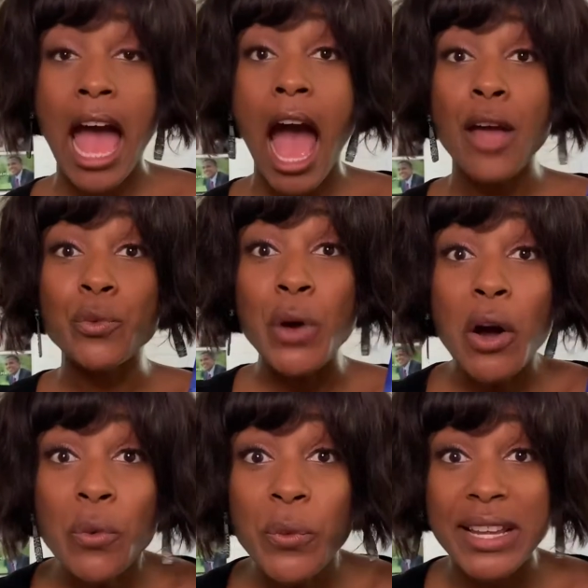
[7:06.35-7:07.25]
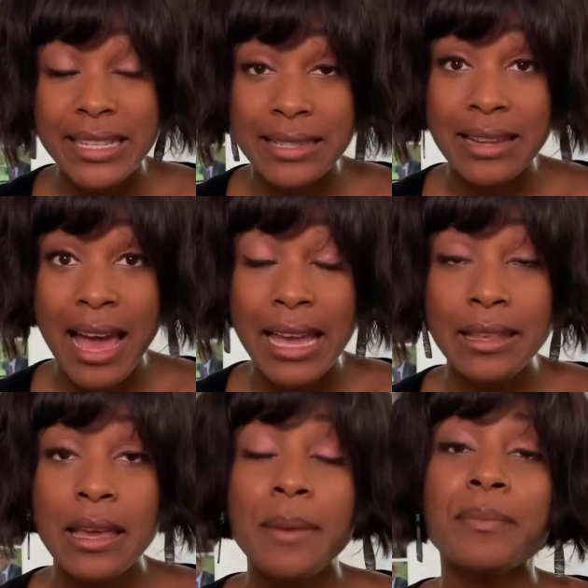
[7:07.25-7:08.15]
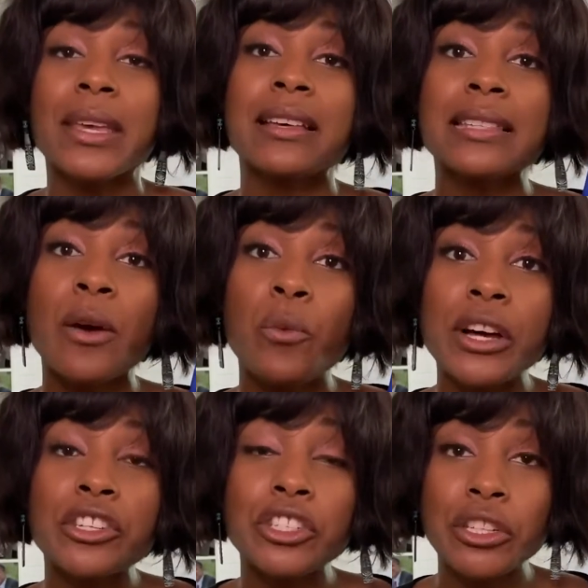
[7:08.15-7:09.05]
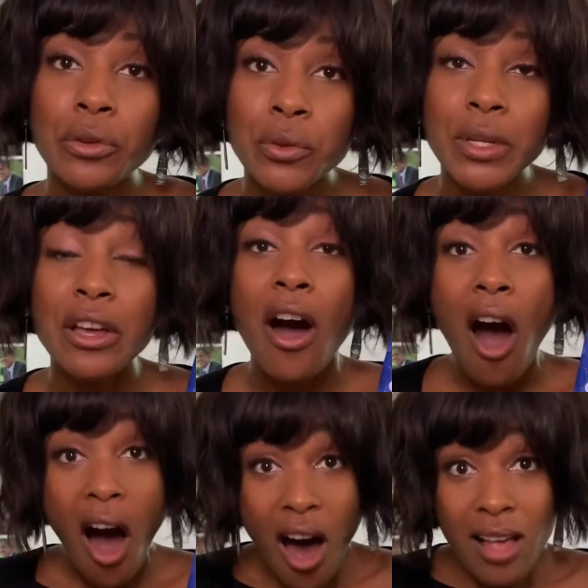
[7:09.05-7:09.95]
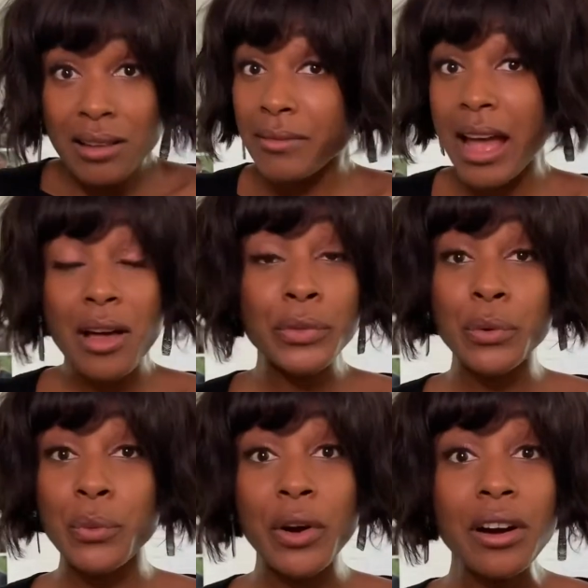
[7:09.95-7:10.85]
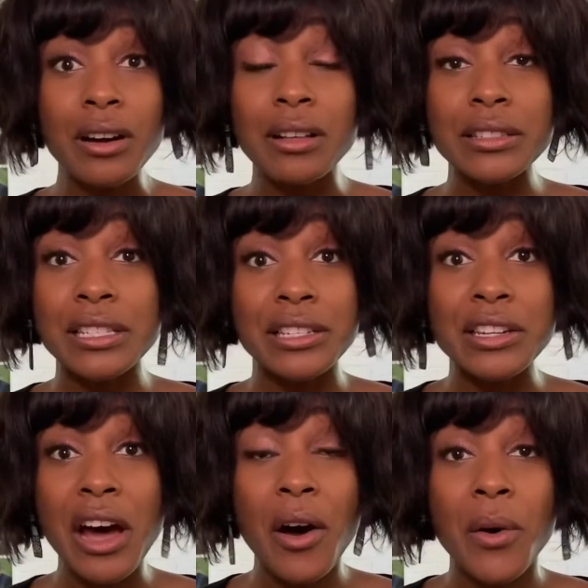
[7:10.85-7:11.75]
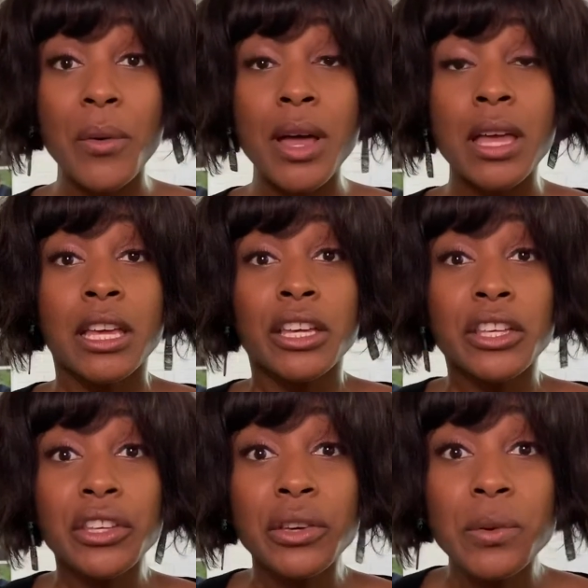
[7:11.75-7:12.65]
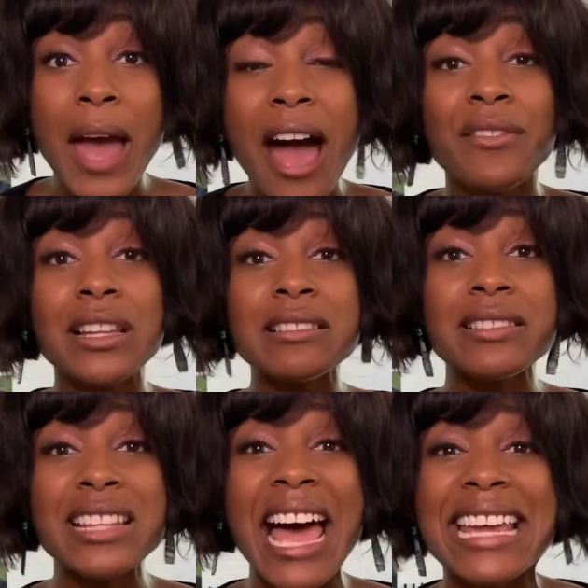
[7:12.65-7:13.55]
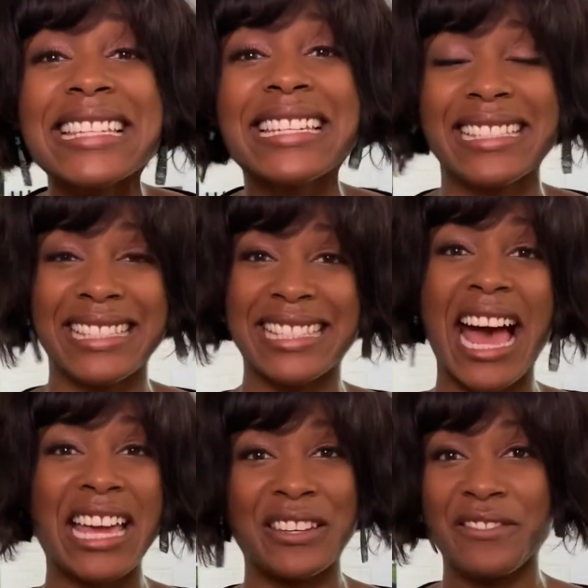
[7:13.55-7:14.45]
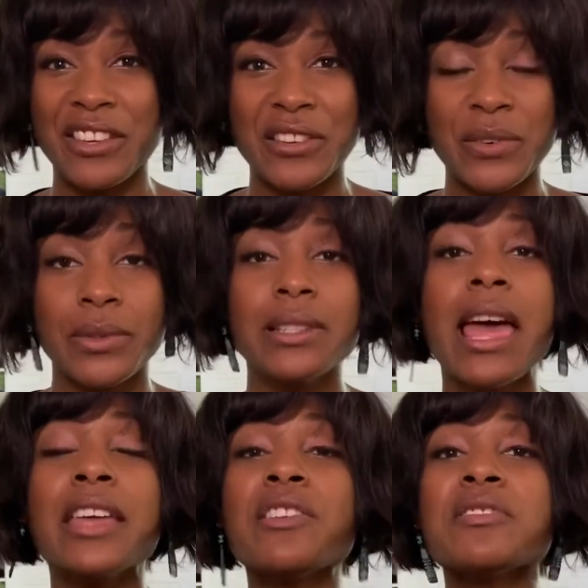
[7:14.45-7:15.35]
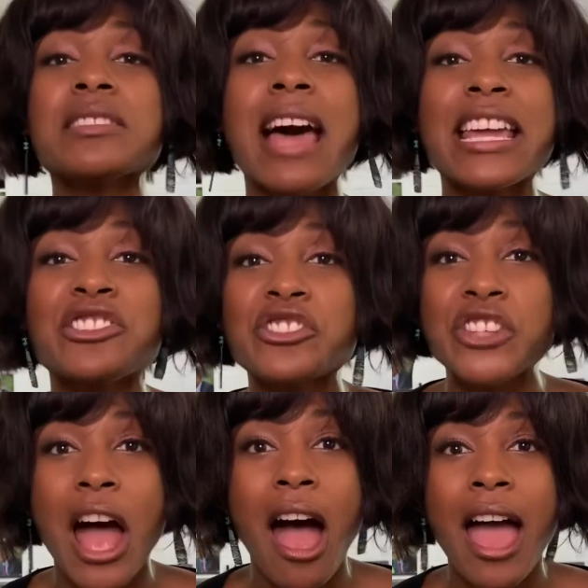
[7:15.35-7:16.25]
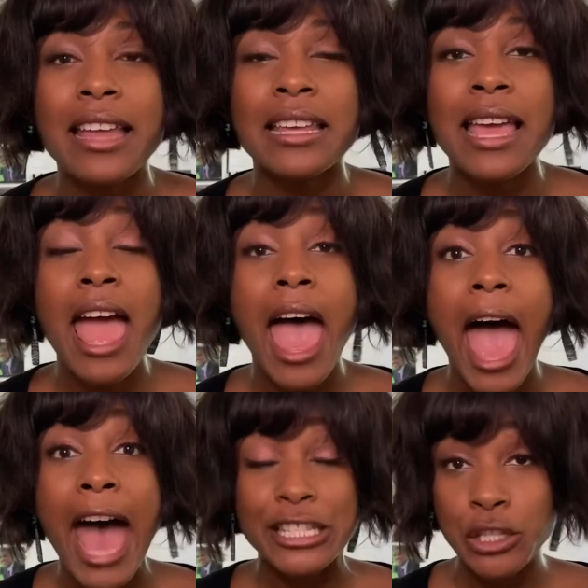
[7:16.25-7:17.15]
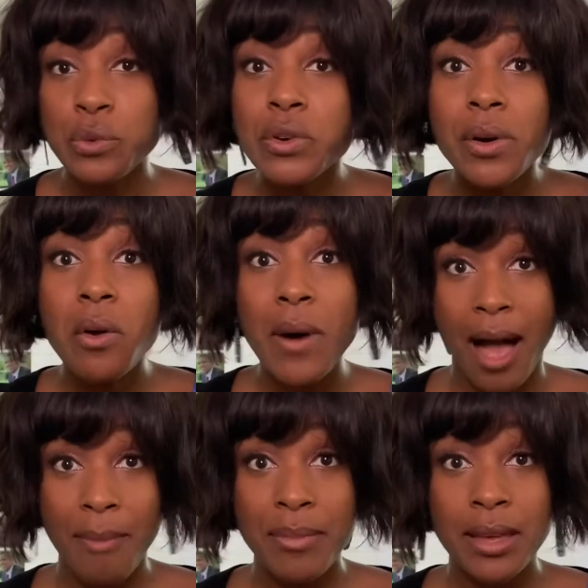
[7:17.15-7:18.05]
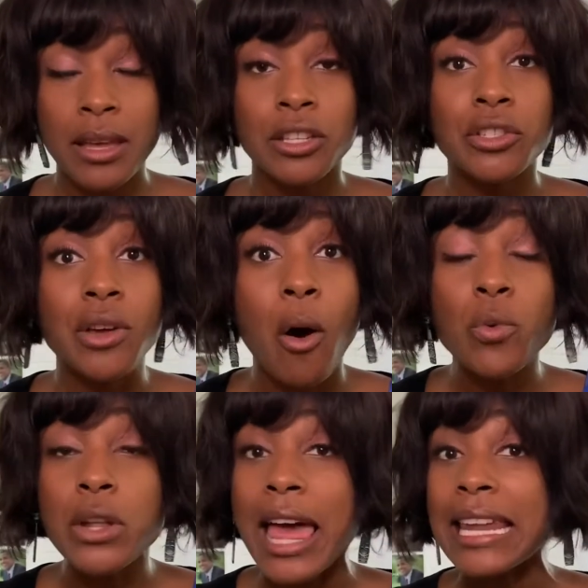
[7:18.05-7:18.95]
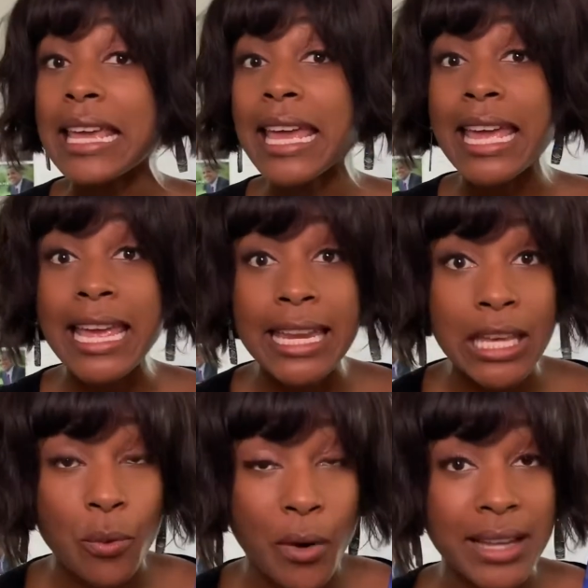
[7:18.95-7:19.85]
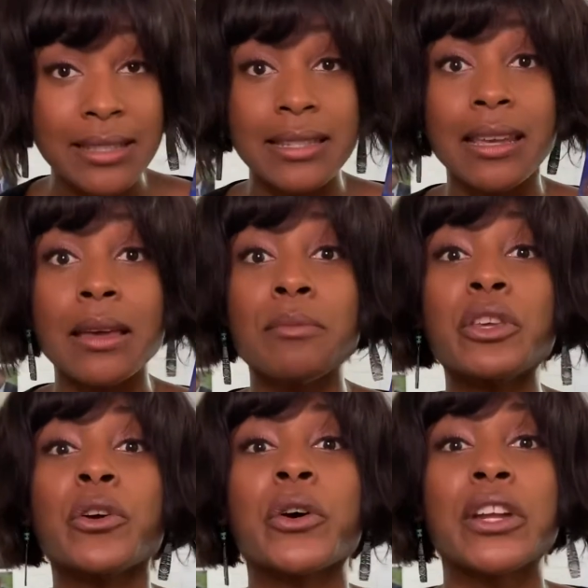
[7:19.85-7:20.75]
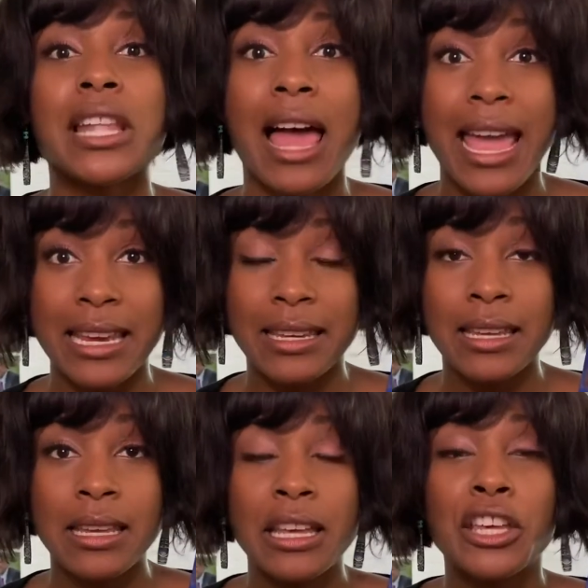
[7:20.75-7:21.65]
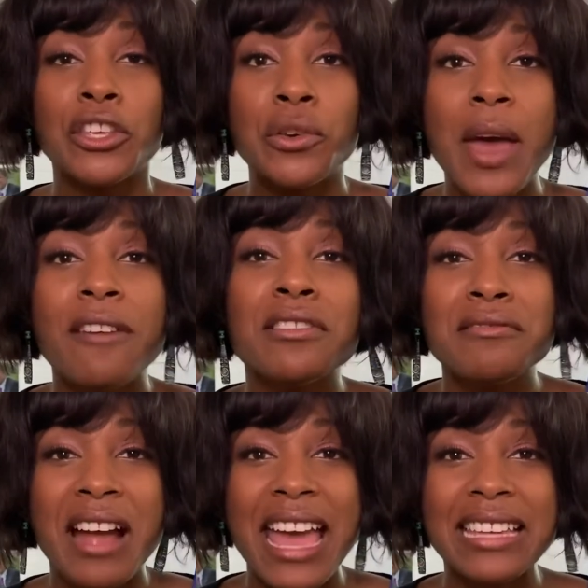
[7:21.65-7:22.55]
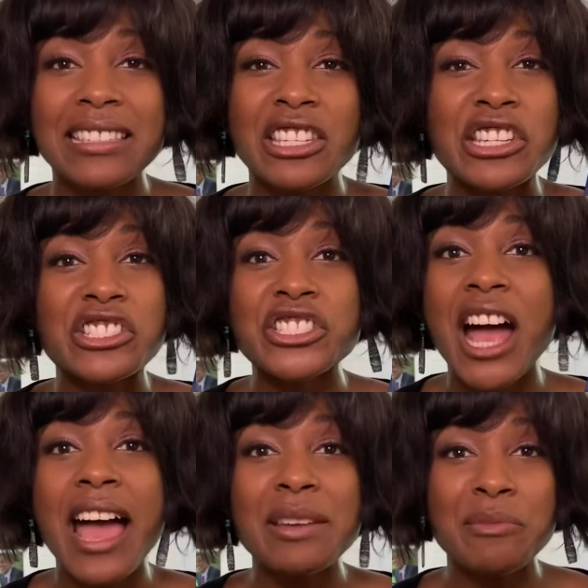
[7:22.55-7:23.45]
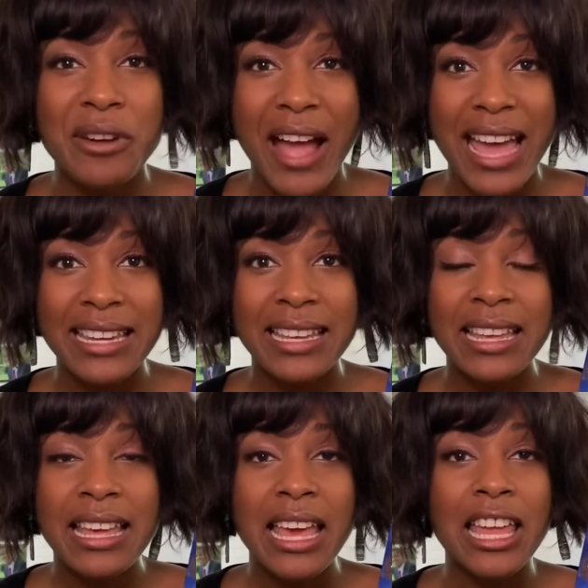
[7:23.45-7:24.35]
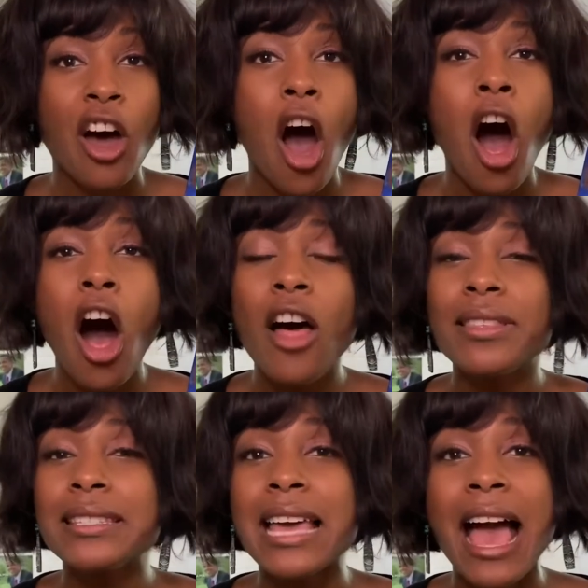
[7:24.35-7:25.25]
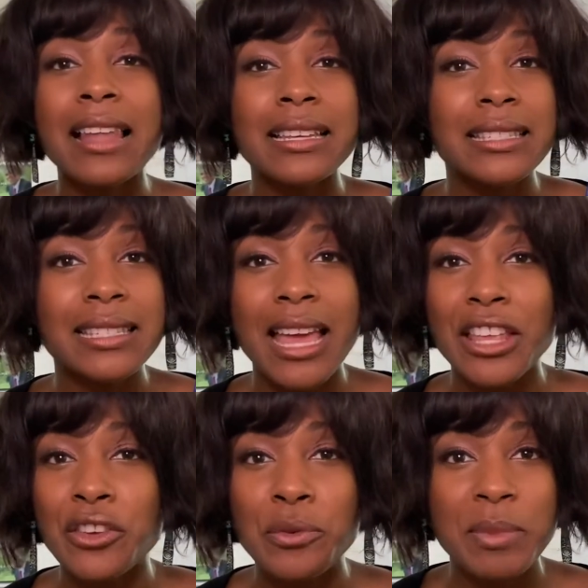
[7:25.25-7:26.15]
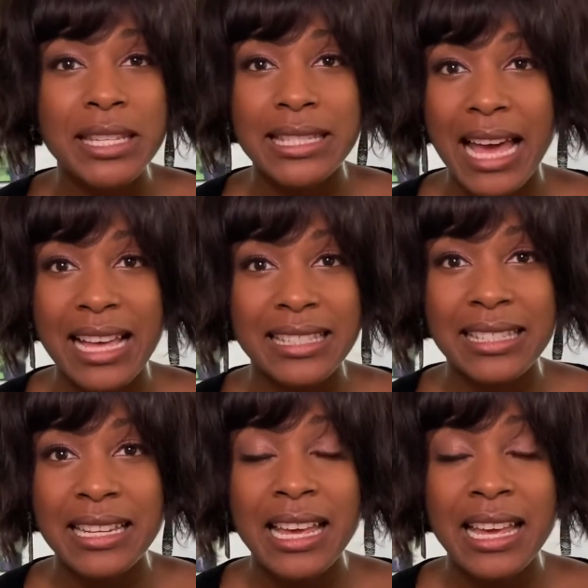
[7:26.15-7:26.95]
I wrote What is Light because I want children all around the world to know you have a light inside of you. Let your light shine. As you grow up, don't let anyone dim your light. You have a right to shine bright in all the talents that you possess.